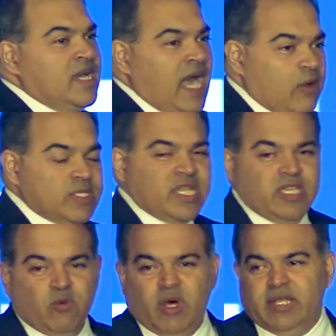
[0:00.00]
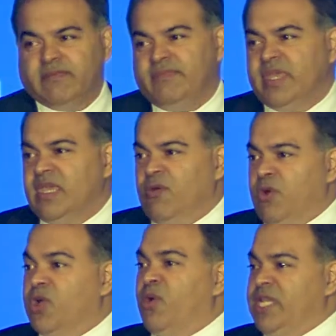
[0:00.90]
I will tell you what,
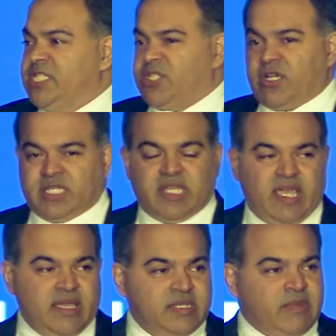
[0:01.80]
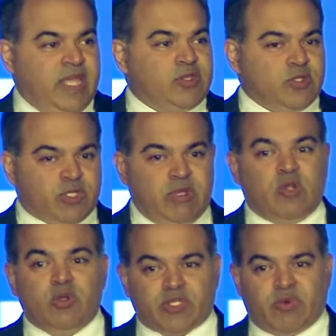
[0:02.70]
we're going to start today to make those 3
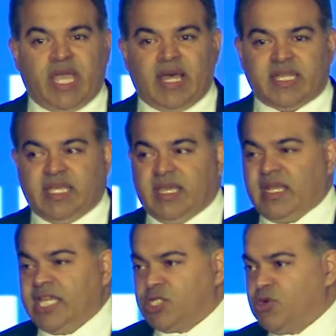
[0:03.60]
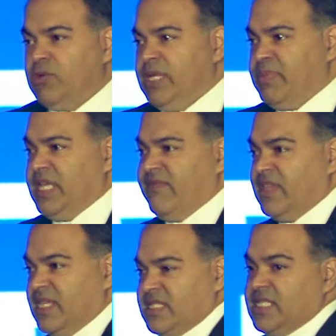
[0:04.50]
goals a reality. And I truly believe
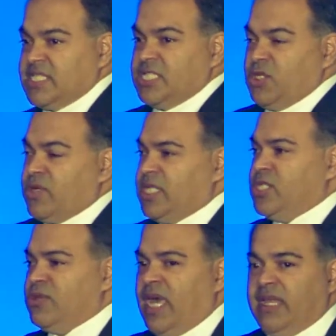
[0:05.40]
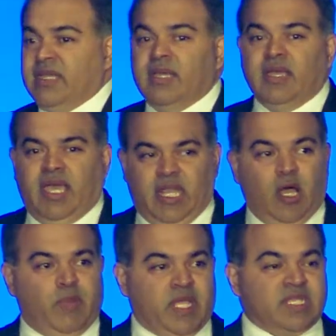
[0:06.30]
that this institute can do that in
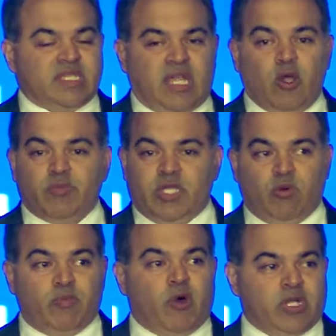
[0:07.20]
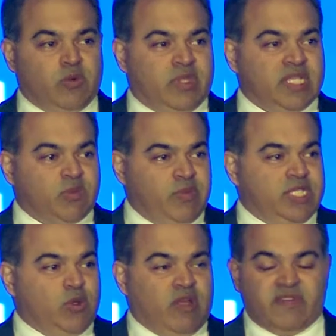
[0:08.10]
helping us. And I hope that you will partner with us when we
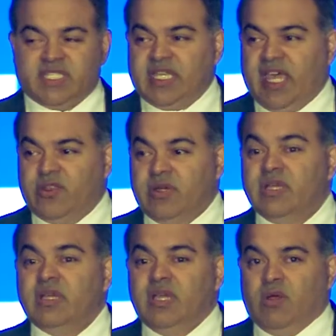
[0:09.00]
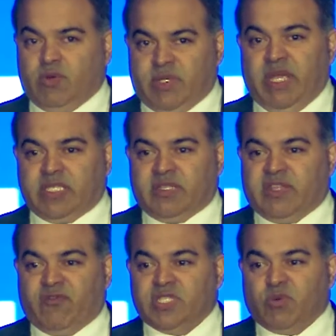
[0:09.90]
do all this together to make the
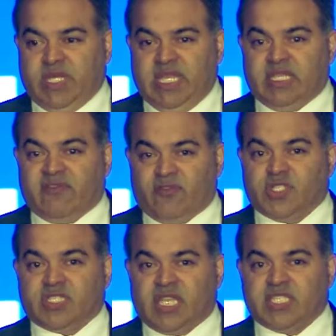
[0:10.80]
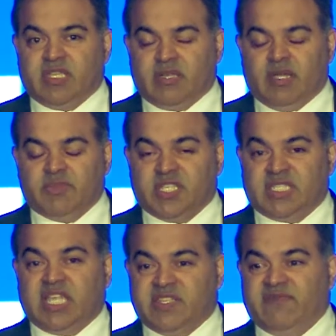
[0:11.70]
difference that we need for success
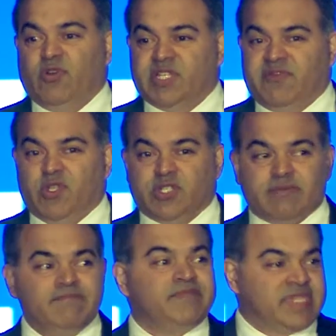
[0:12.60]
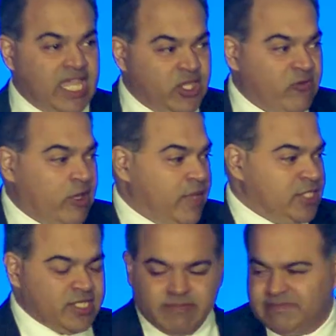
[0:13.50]
in Florida's future. Thank you very
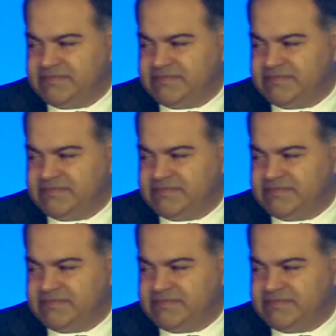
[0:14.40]
much.